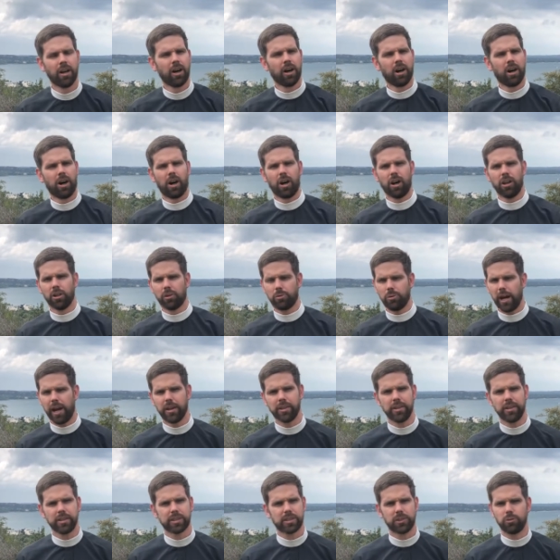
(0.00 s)
all around
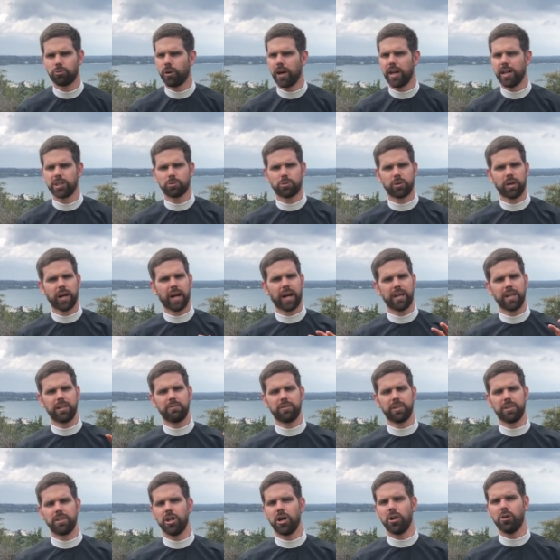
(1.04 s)
us in ways we're not
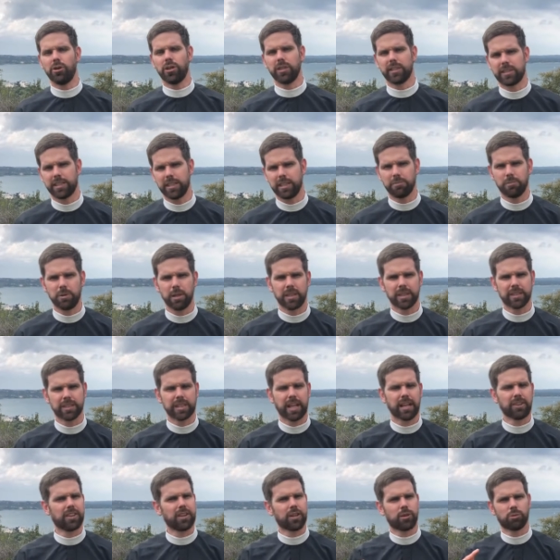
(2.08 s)
even noticing because I
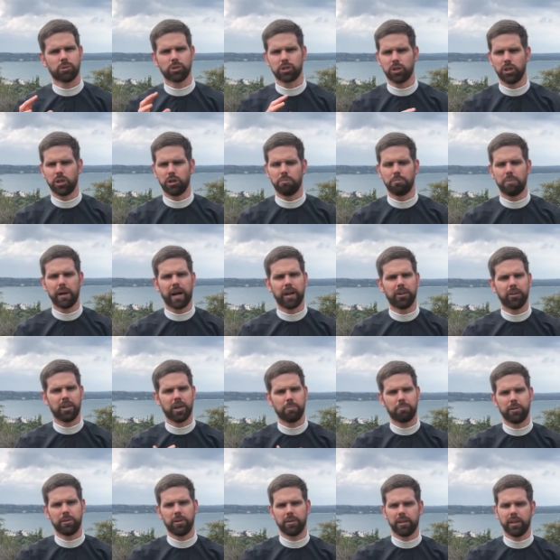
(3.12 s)
think we're so bound
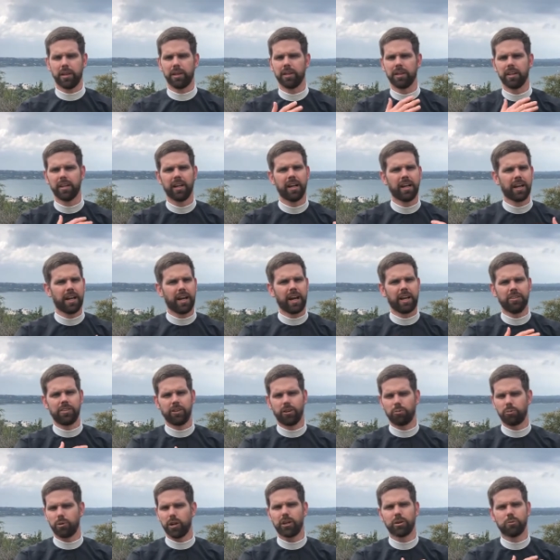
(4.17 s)
up in the
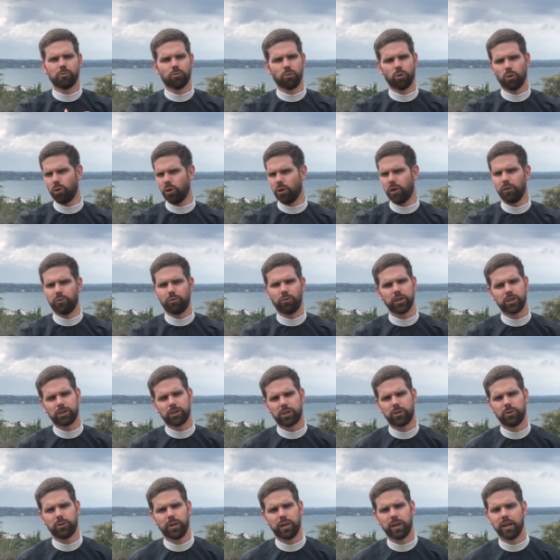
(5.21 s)
rigmarole of what's
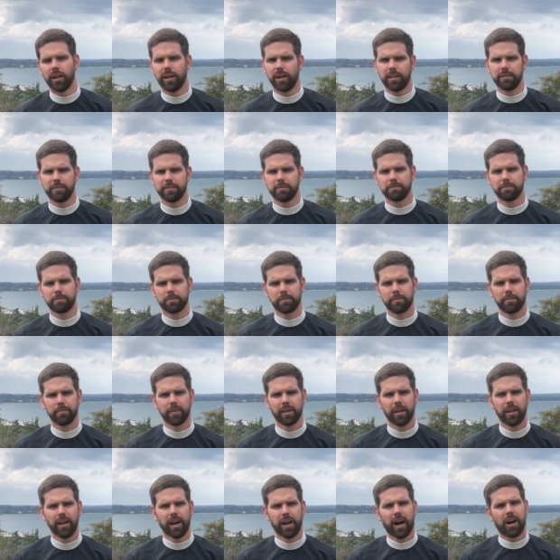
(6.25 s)
going on.
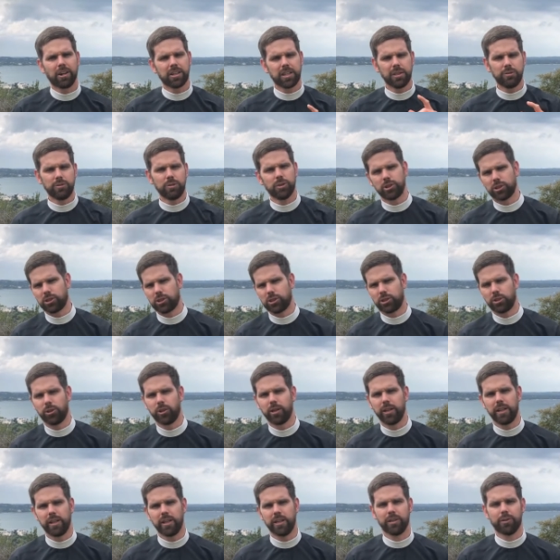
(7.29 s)
I'll give you a
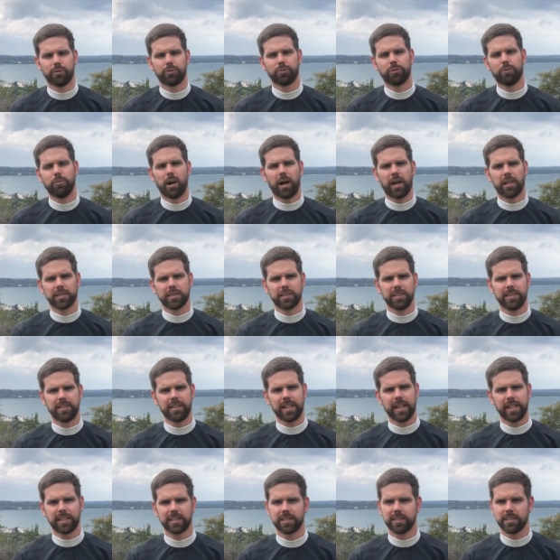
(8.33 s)
story here from Austin,
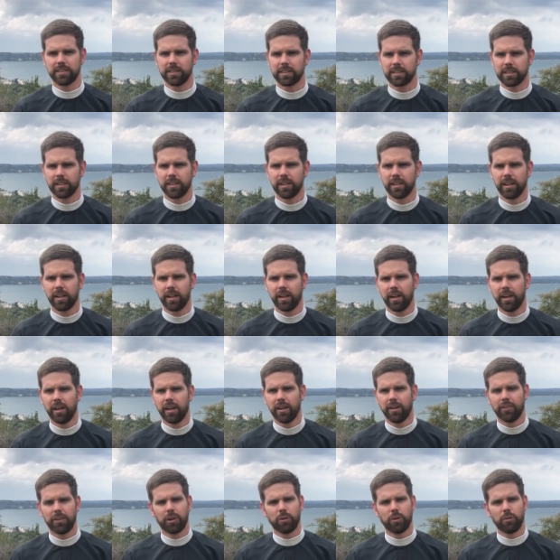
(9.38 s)
Texas.
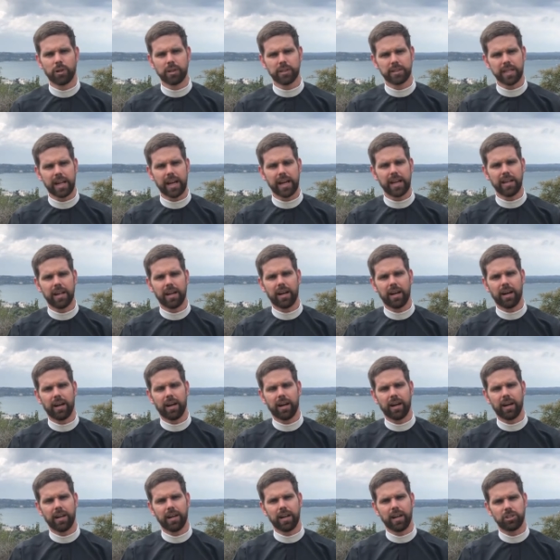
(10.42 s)
There was a
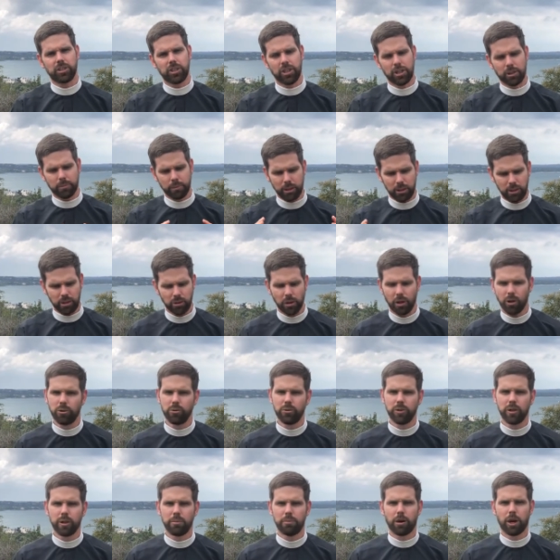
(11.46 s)
gentleman who
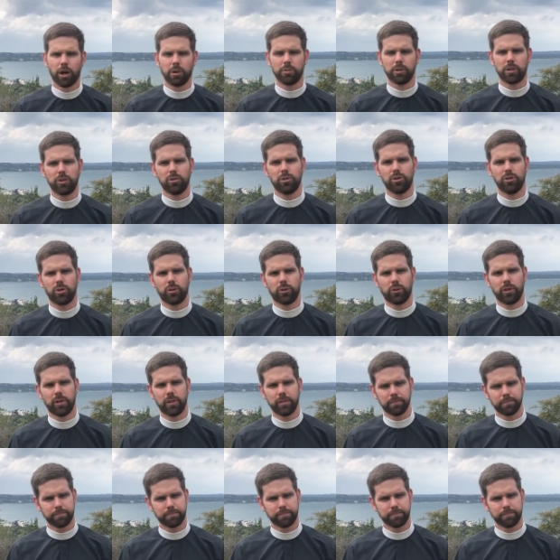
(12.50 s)
owned a barbecue joint,